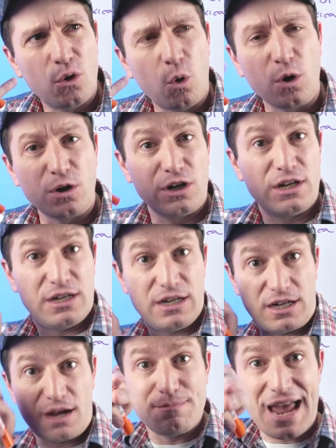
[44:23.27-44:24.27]
or
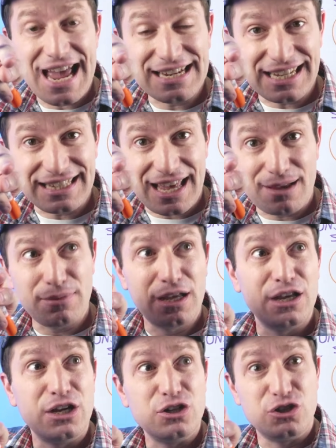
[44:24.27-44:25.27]
commanding them
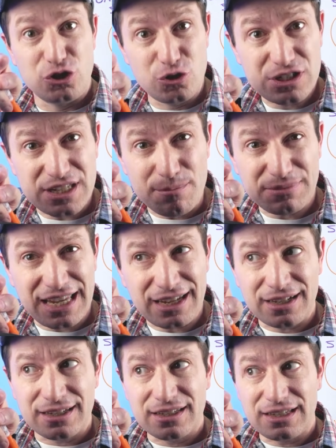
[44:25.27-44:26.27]
do something?